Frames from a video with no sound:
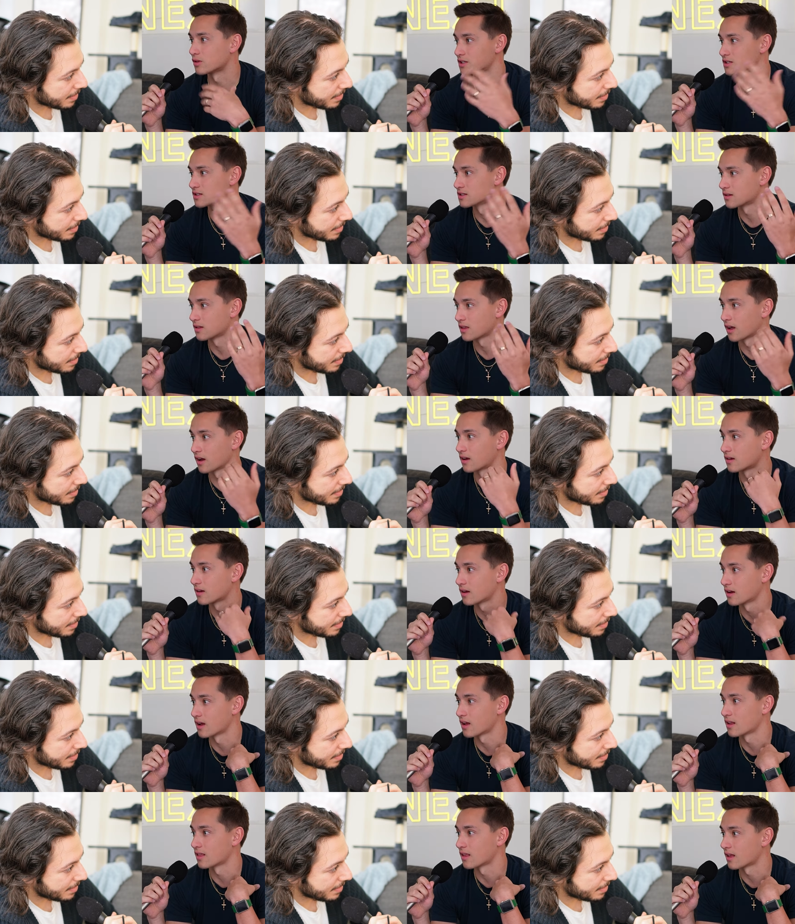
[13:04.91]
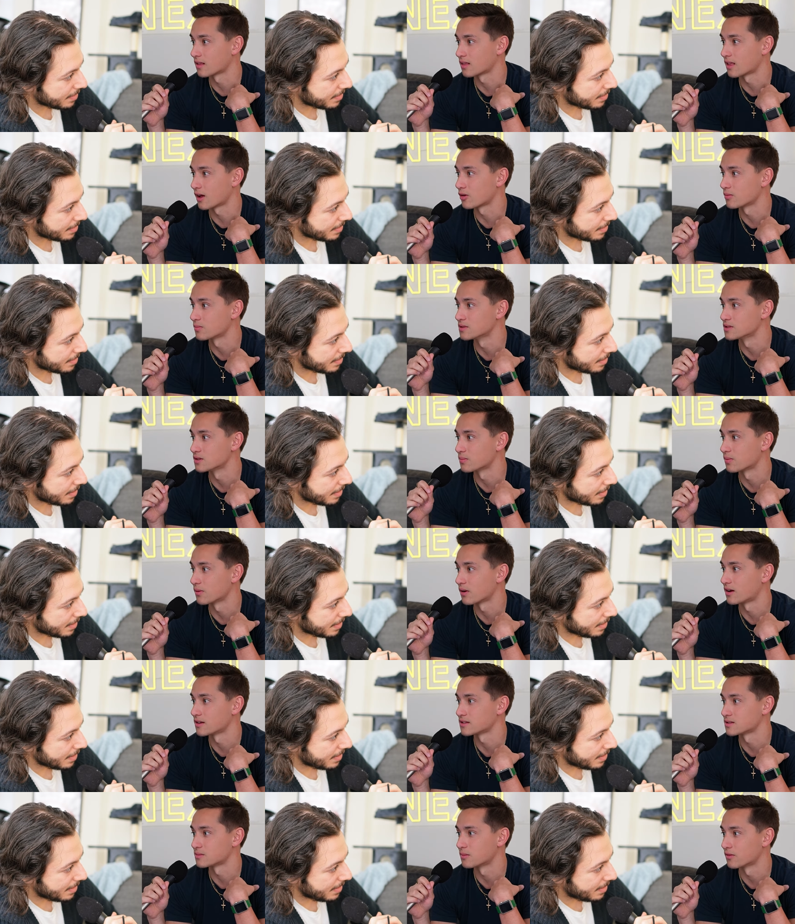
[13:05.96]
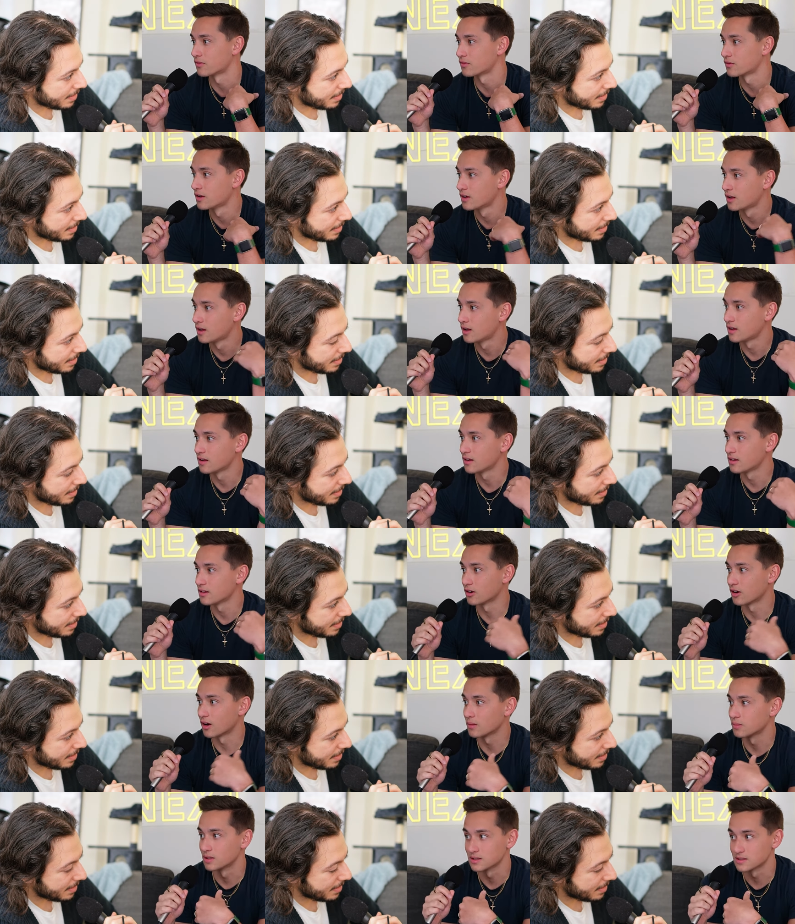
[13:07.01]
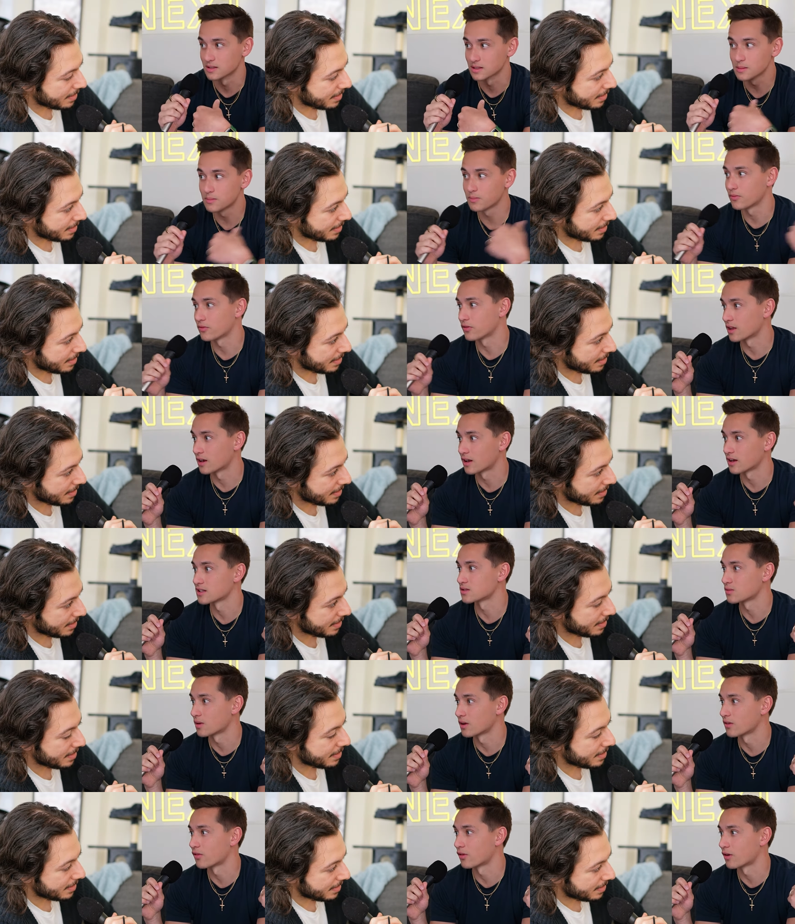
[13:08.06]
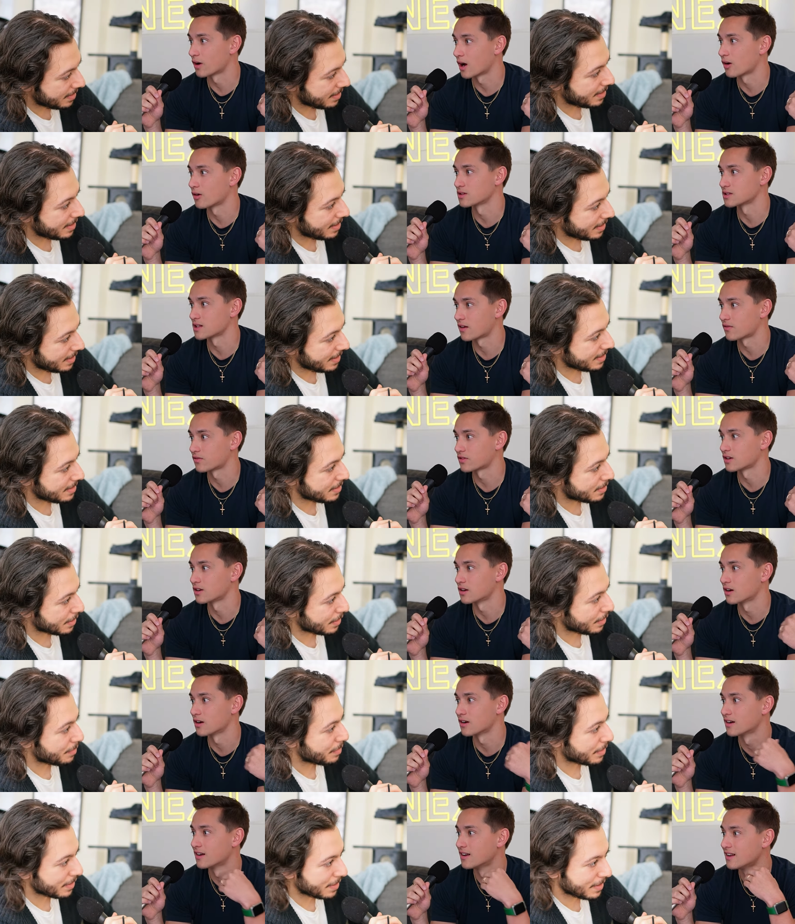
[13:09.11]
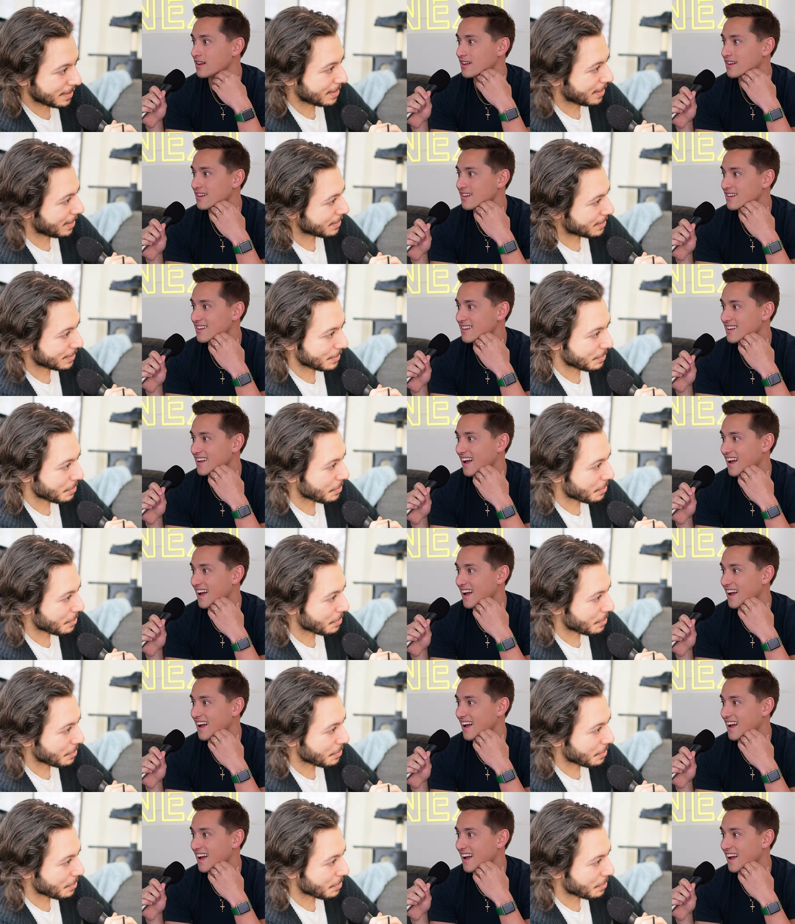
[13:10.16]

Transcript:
Speaker 1: which is like again that that would be super awesome if you're able to sleep for the next 24 hours after you're being constantly